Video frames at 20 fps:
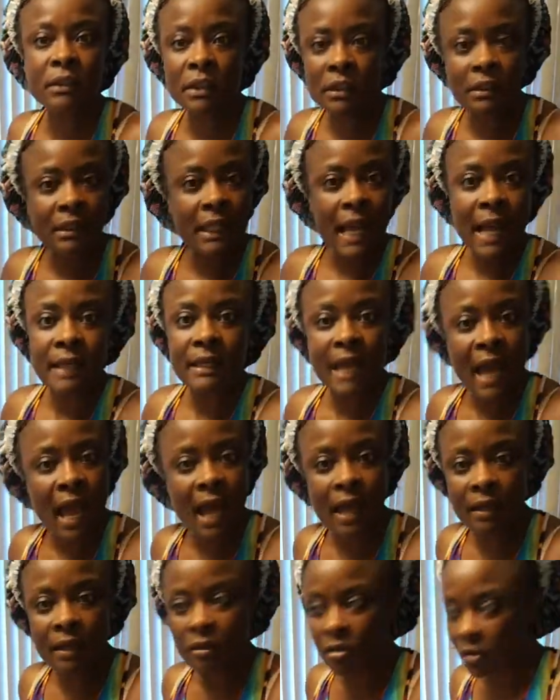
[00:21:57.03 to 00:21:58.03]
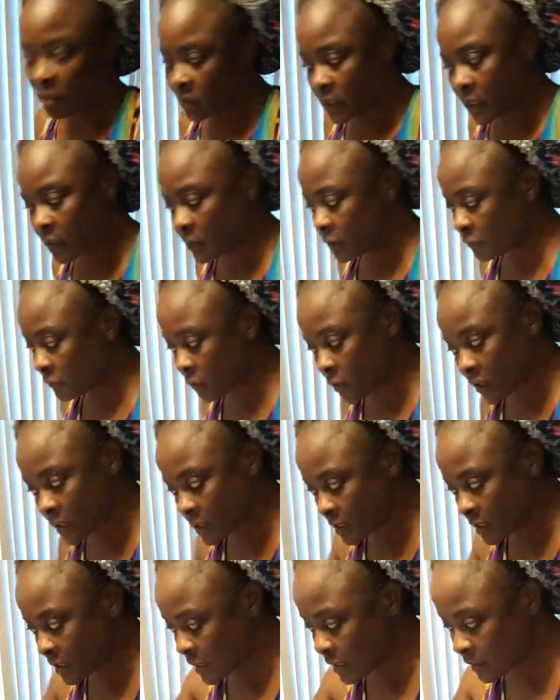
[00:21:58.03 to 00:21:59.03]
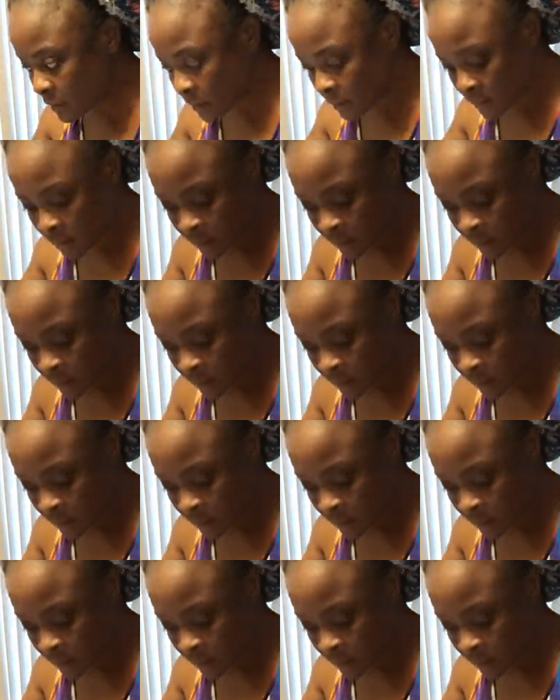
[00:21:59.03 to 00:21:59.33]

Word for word: just like that. No need to force it.